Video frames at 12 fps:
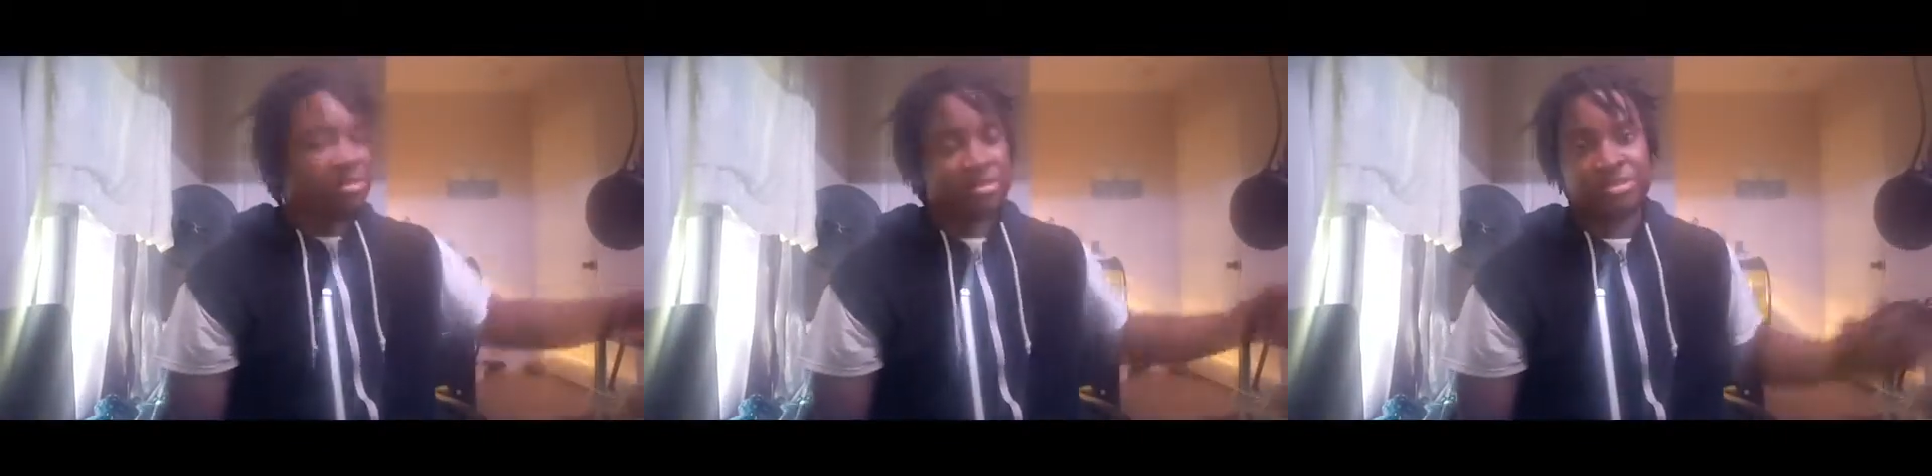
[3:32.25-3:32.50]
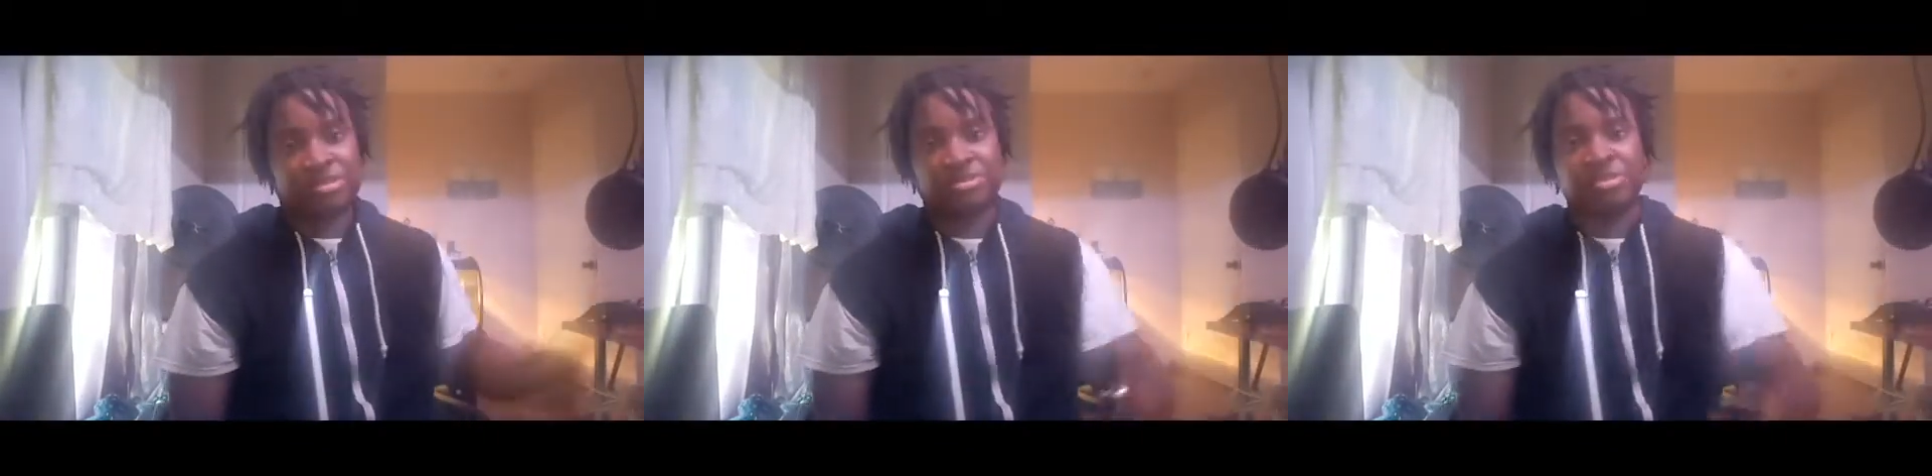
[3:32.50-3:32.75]

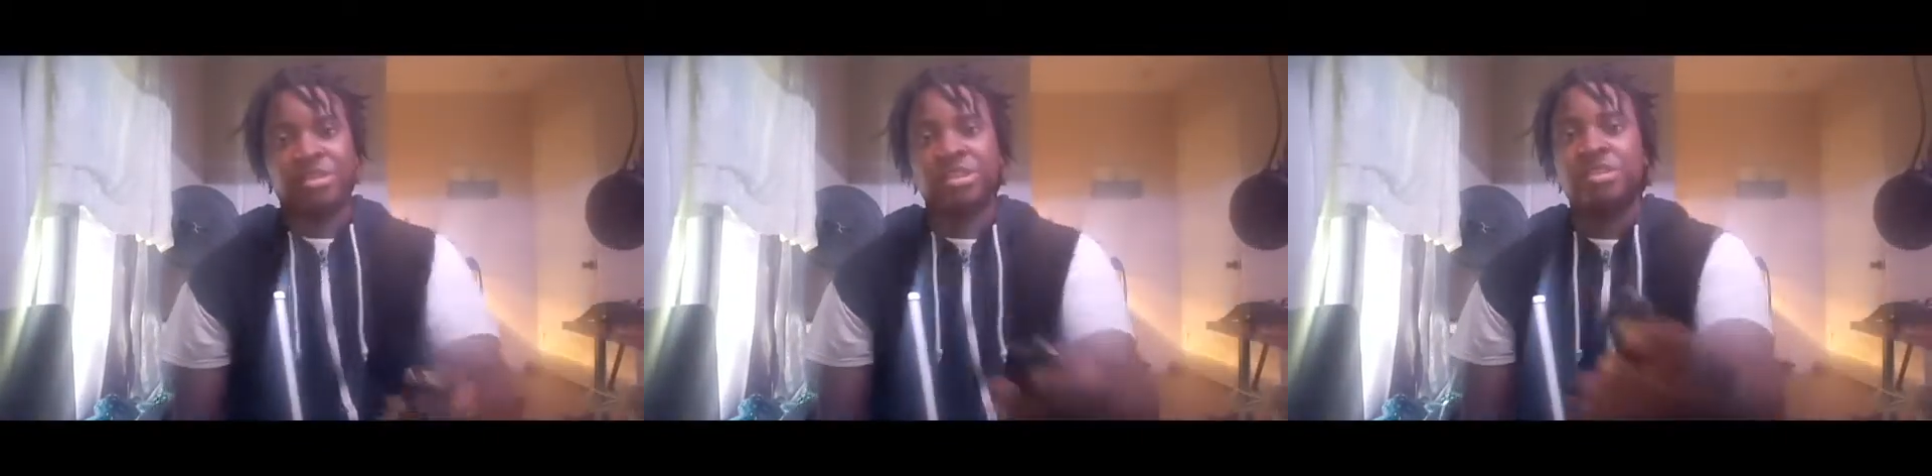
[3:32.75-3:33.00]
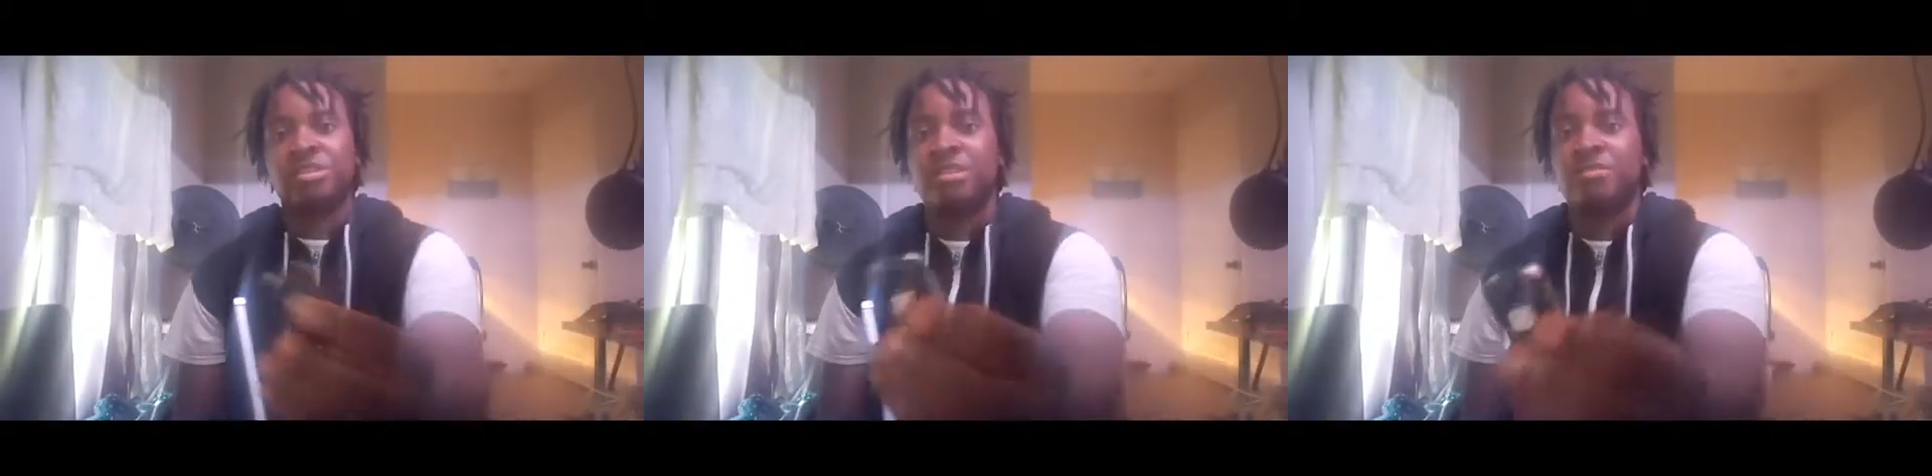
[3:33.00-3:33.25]
this little
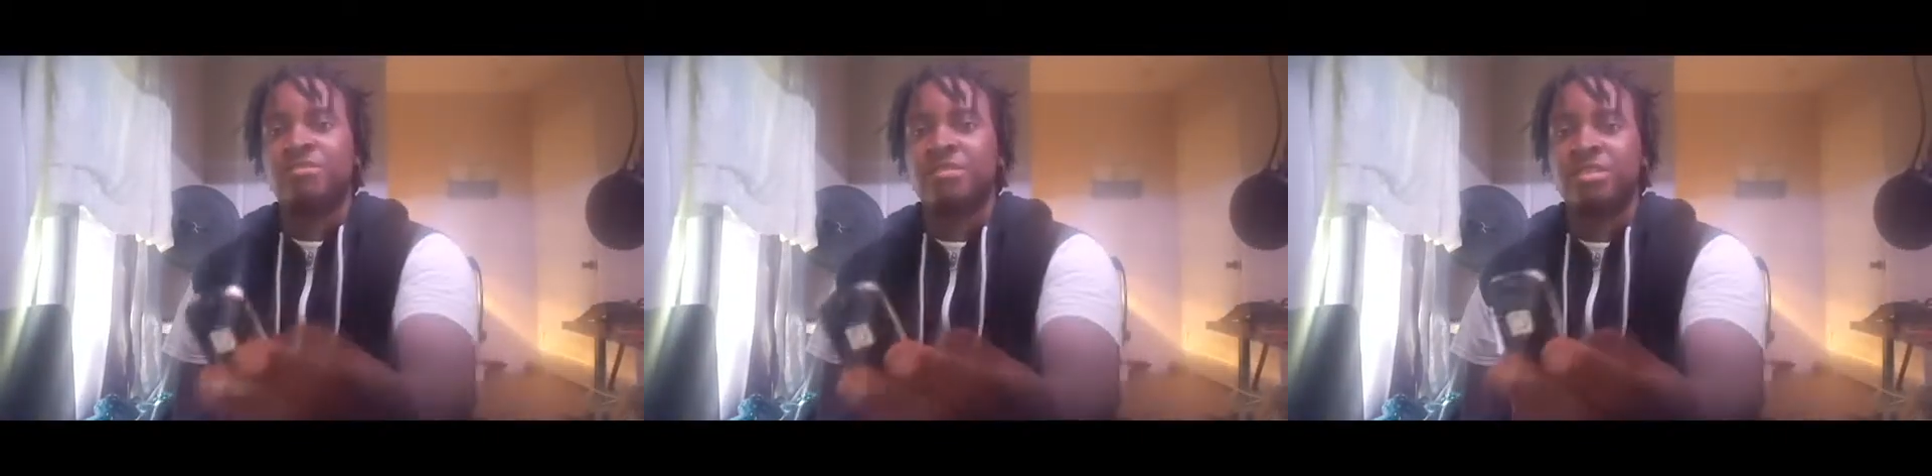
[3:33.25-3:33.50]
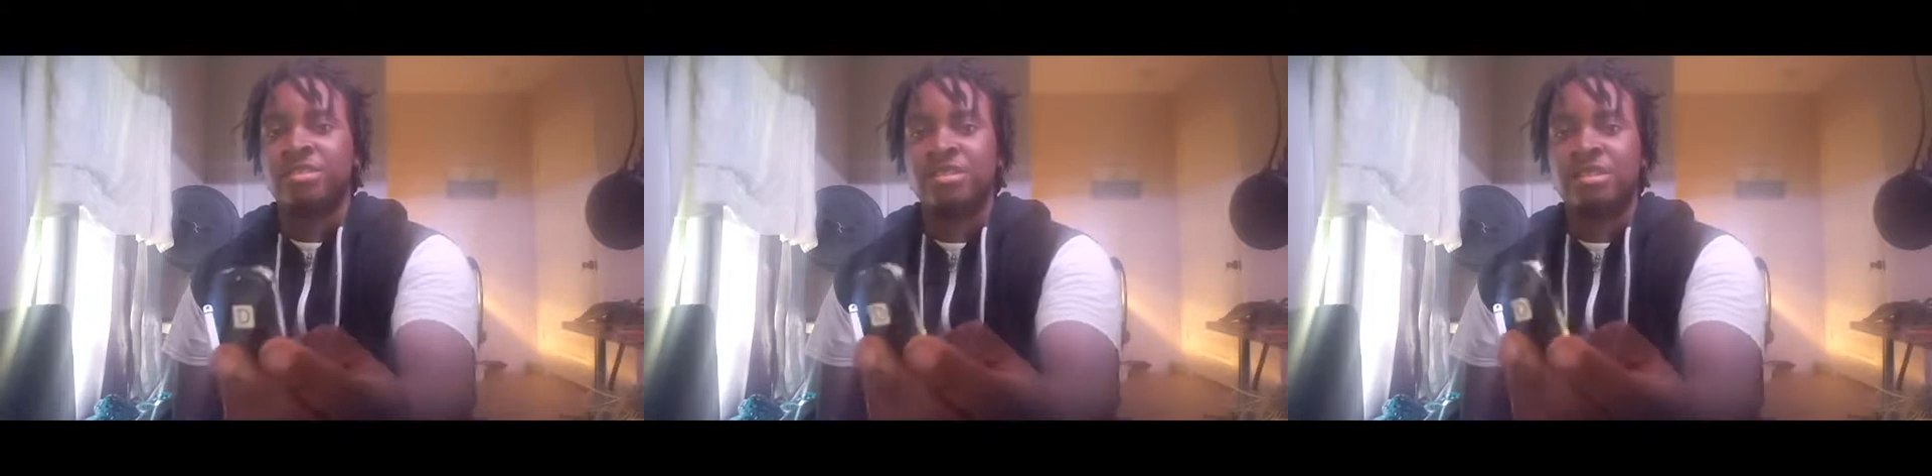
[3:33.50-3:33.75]
keychain
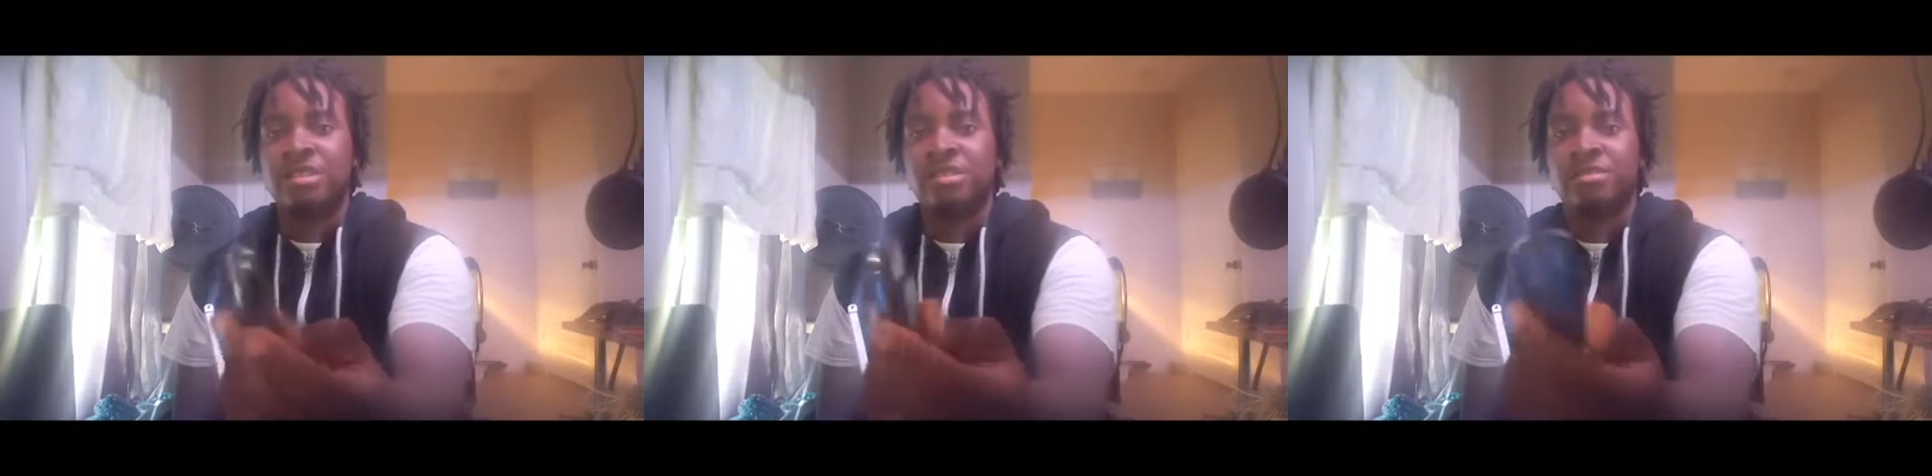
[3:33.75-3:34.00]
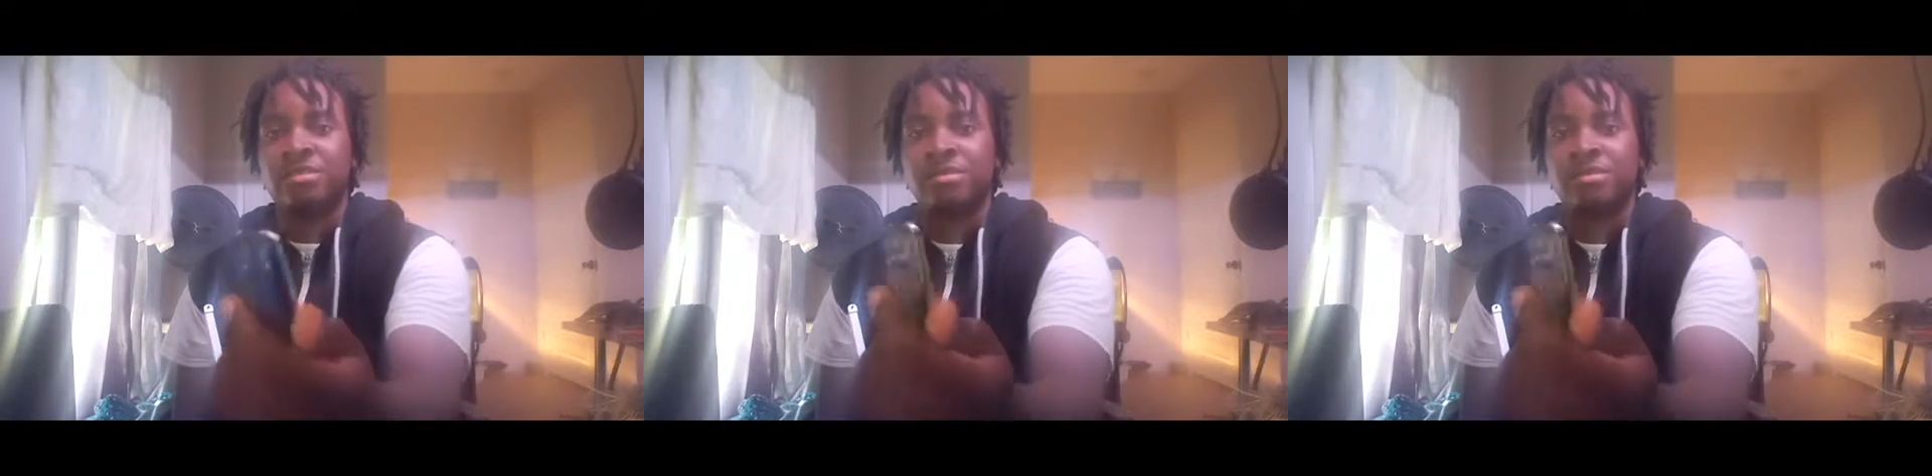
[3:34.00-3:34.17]
function here.